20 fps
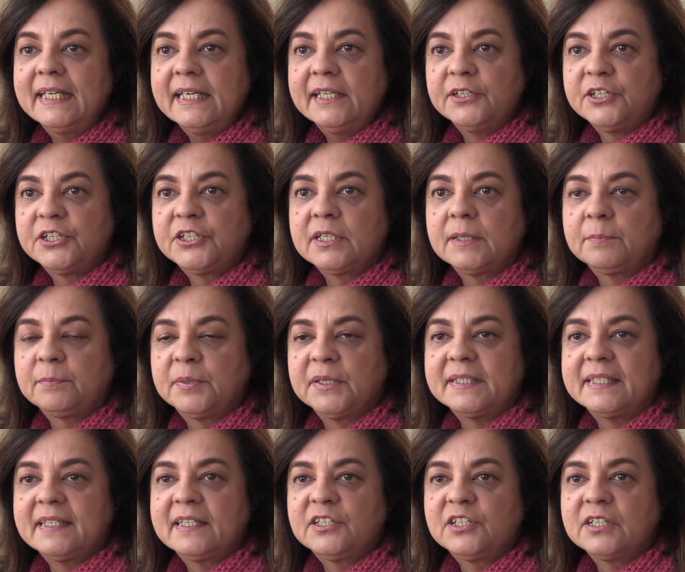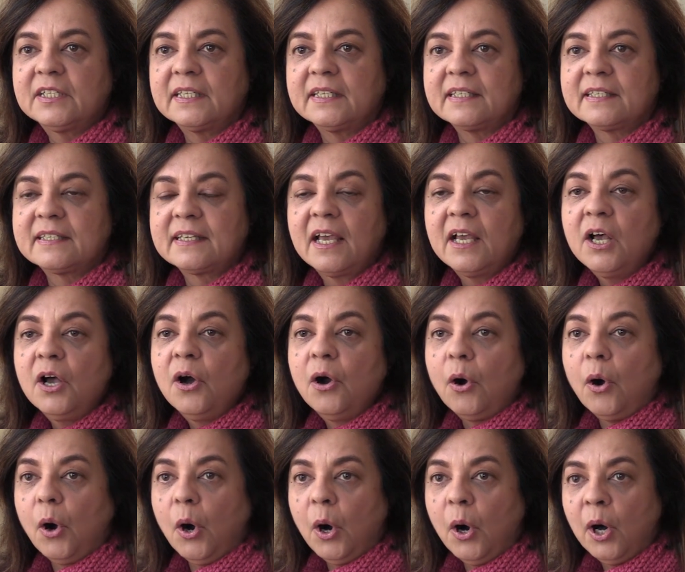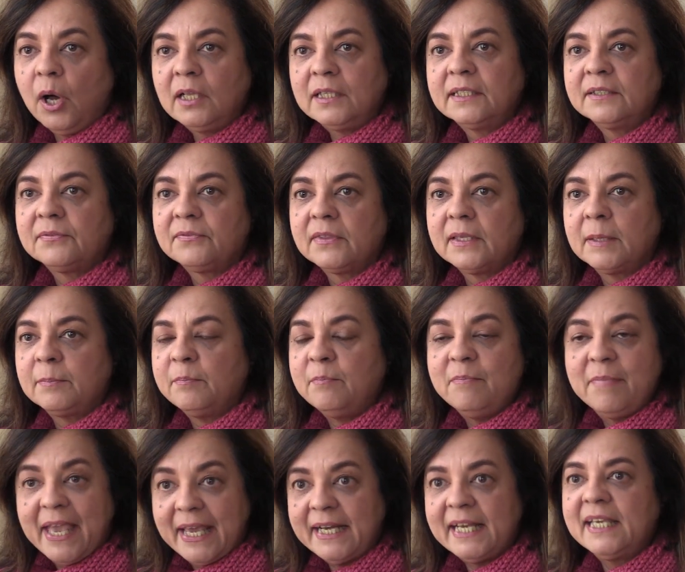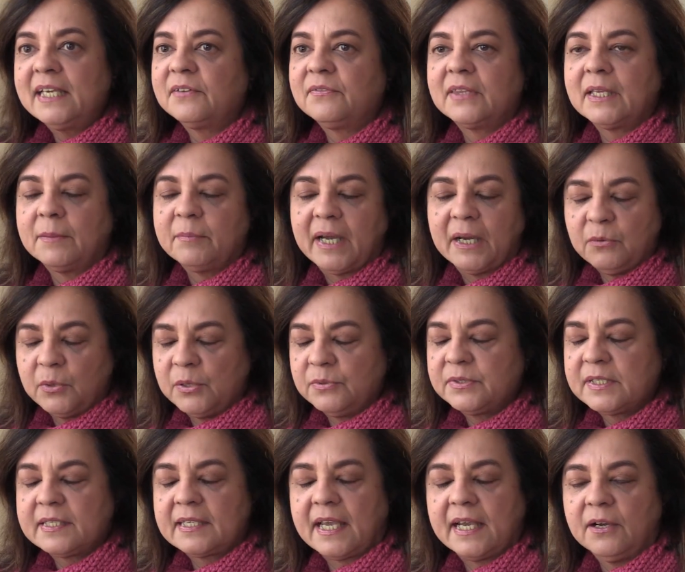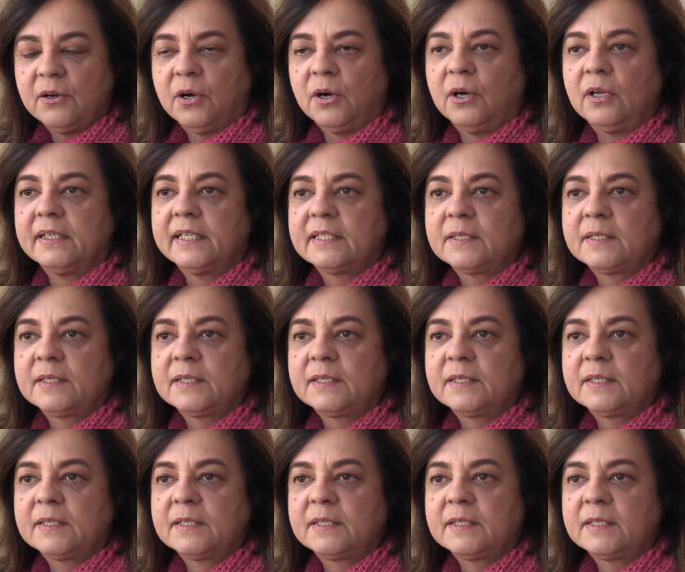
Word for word: leadership positions, all of them, many of them, I won't say all,